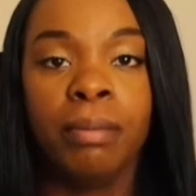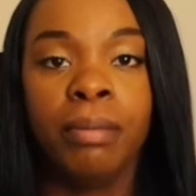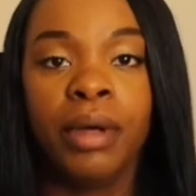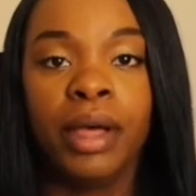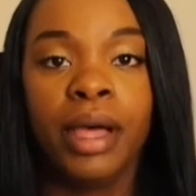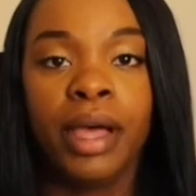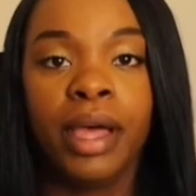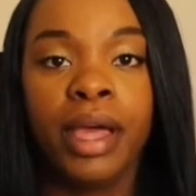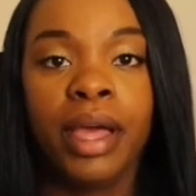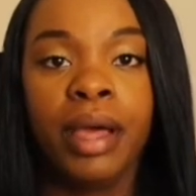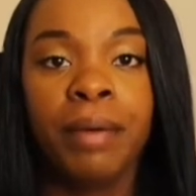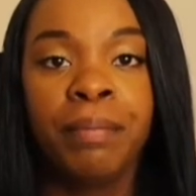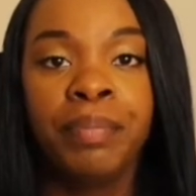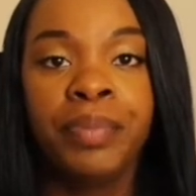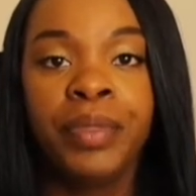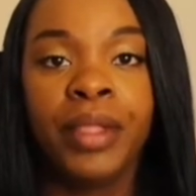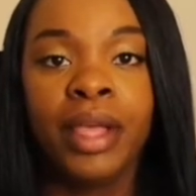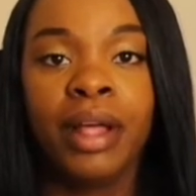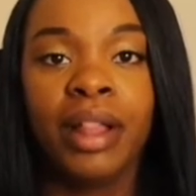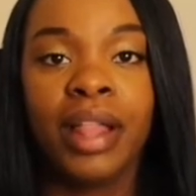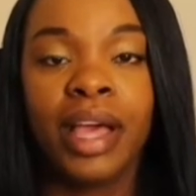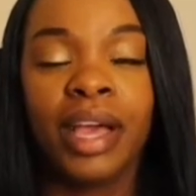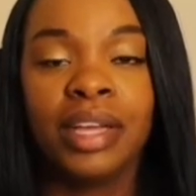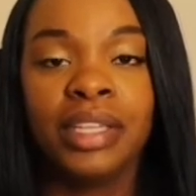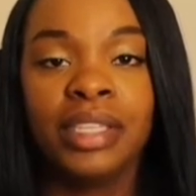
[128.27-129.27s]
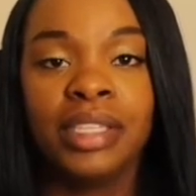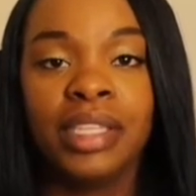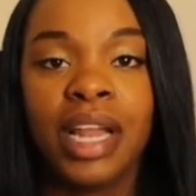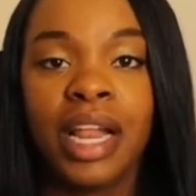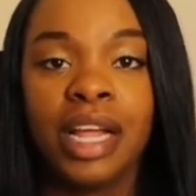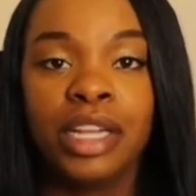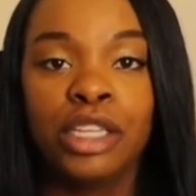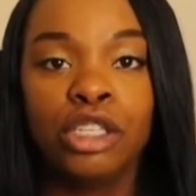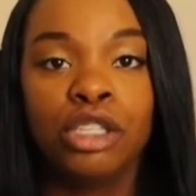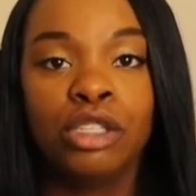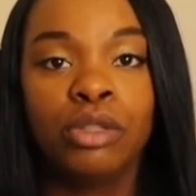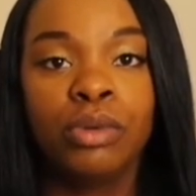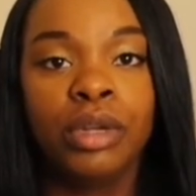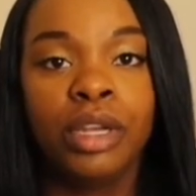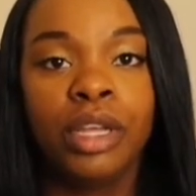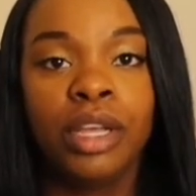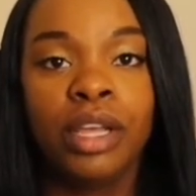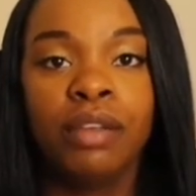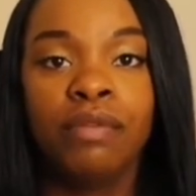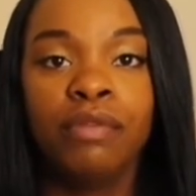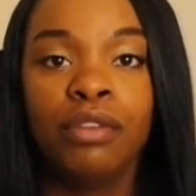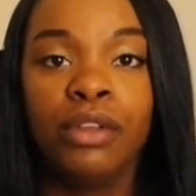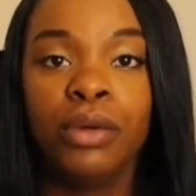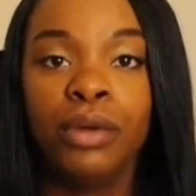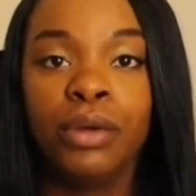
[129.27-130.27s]
But like I said, I just want to
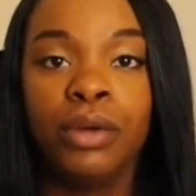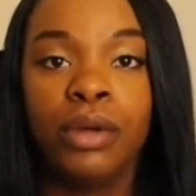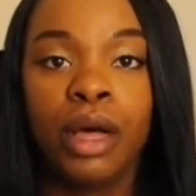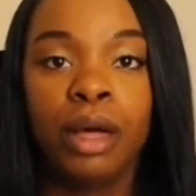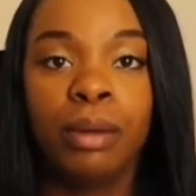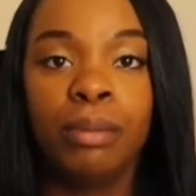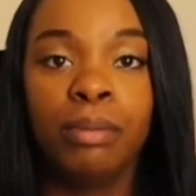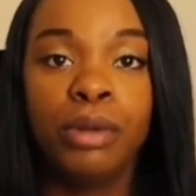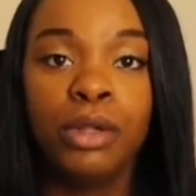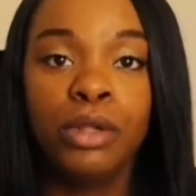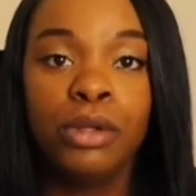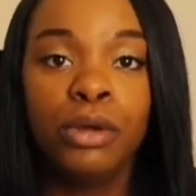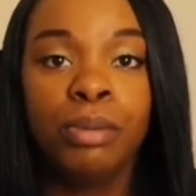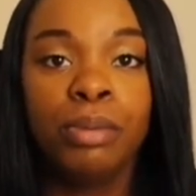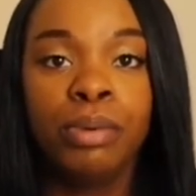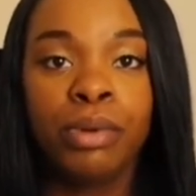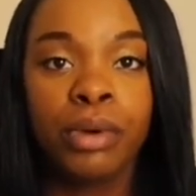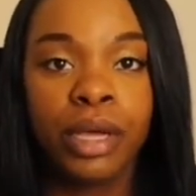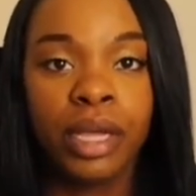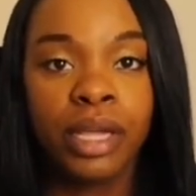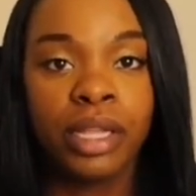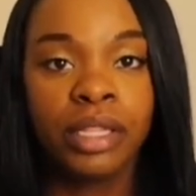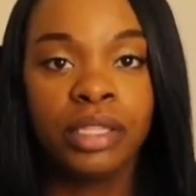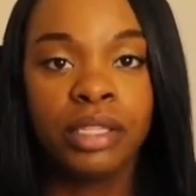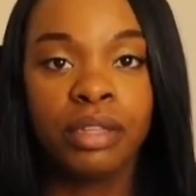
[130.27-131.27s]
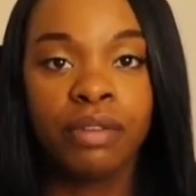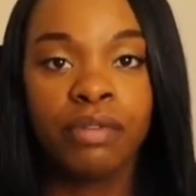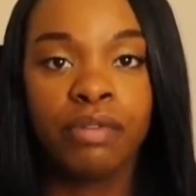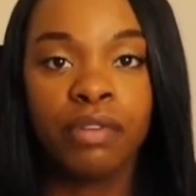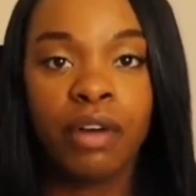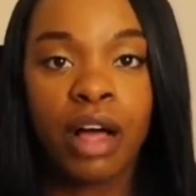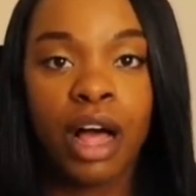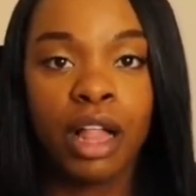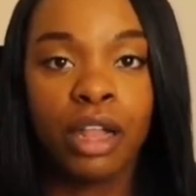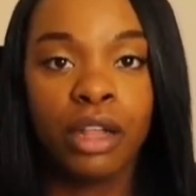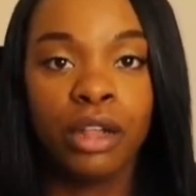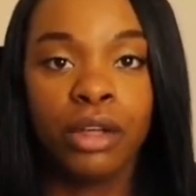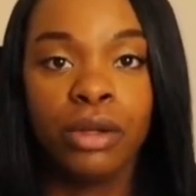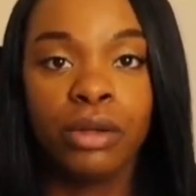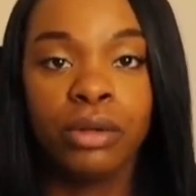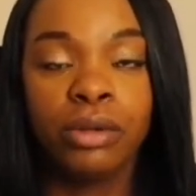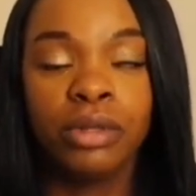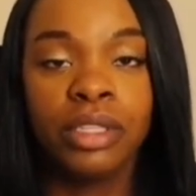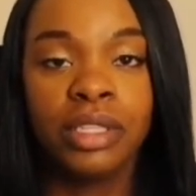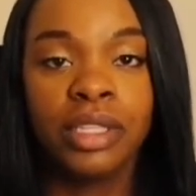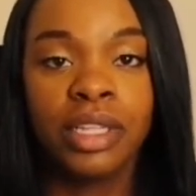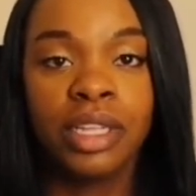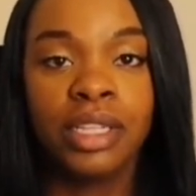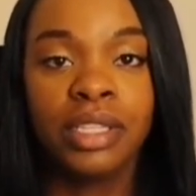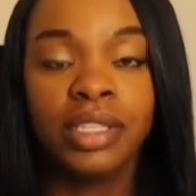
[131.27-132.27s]
give you a blueprint to follow,
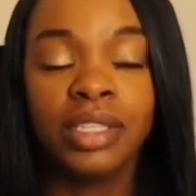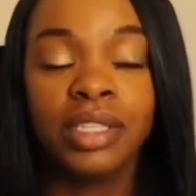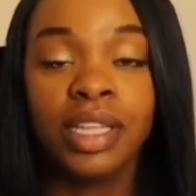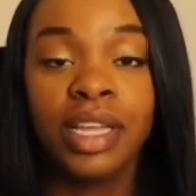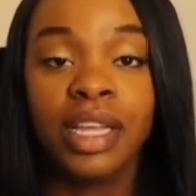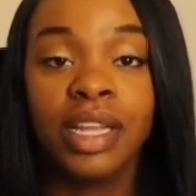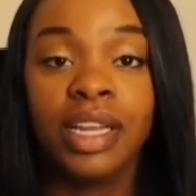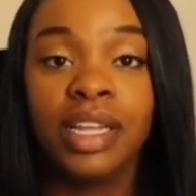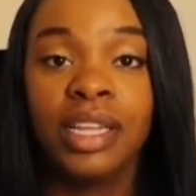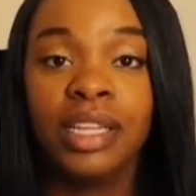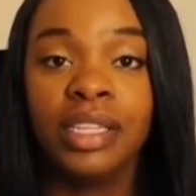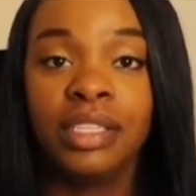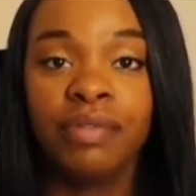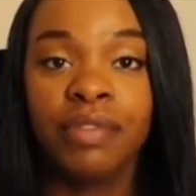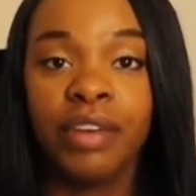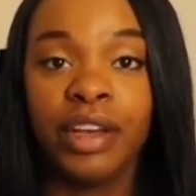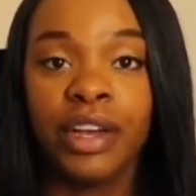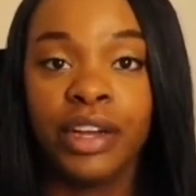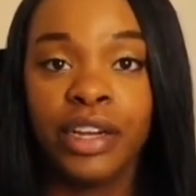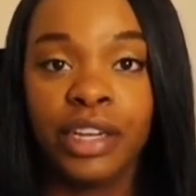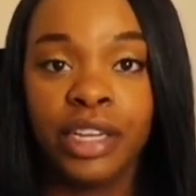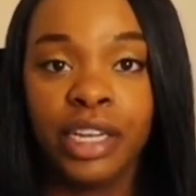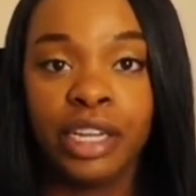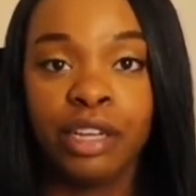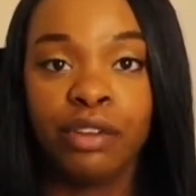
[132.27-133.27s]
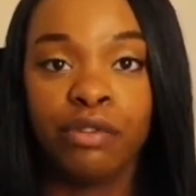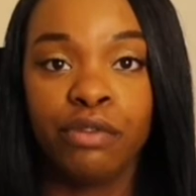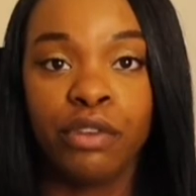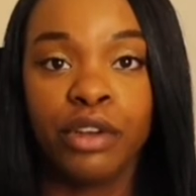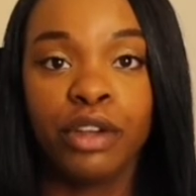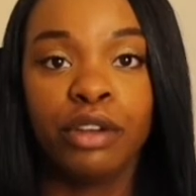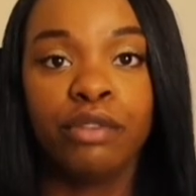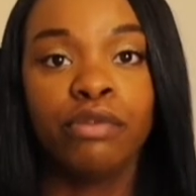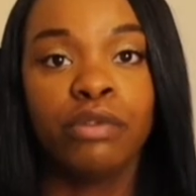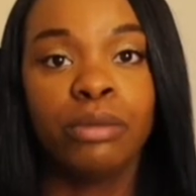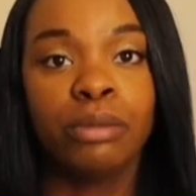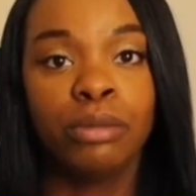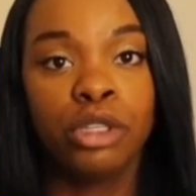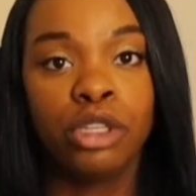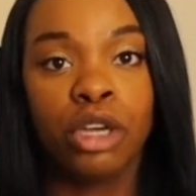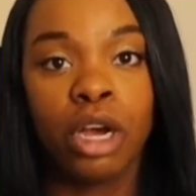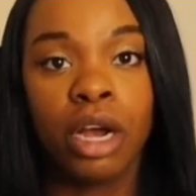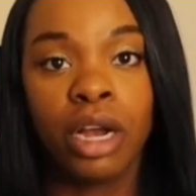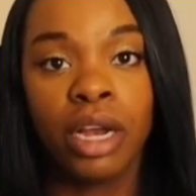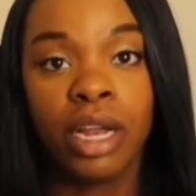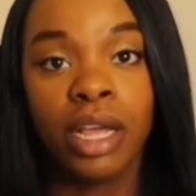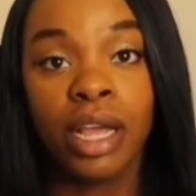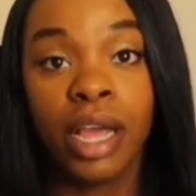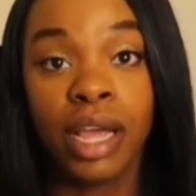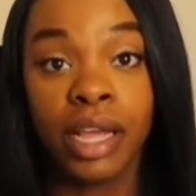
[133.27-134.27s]
since it is very different from
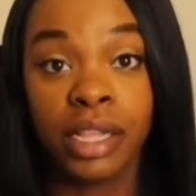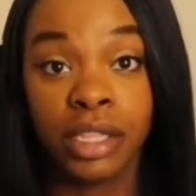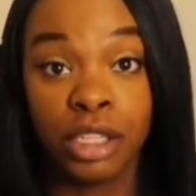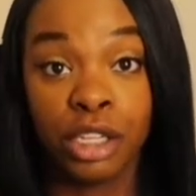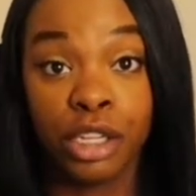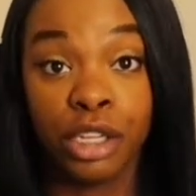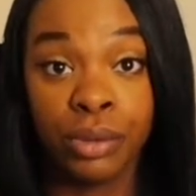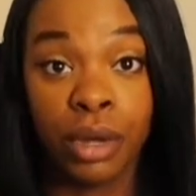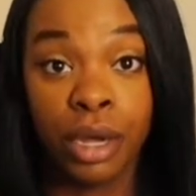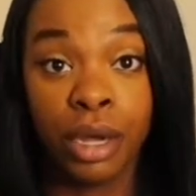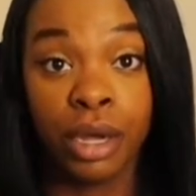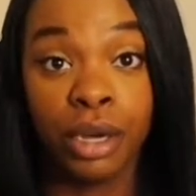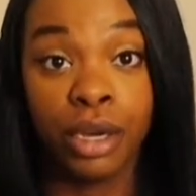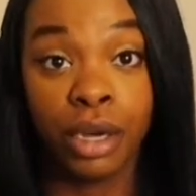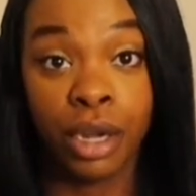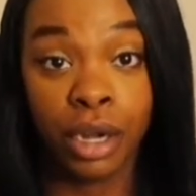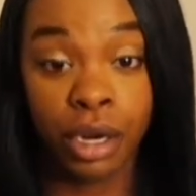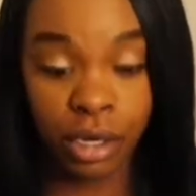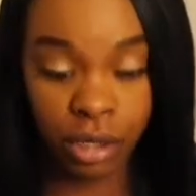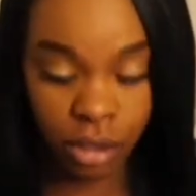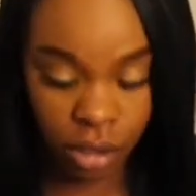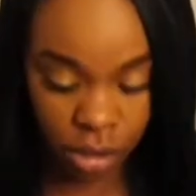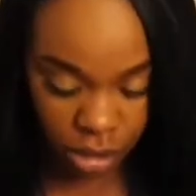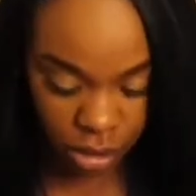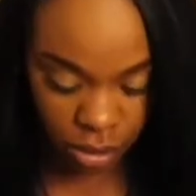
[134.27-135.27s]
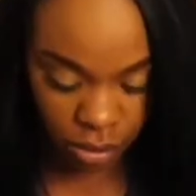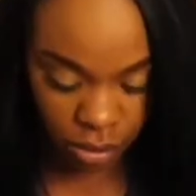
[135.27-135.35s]
charting as a nurse.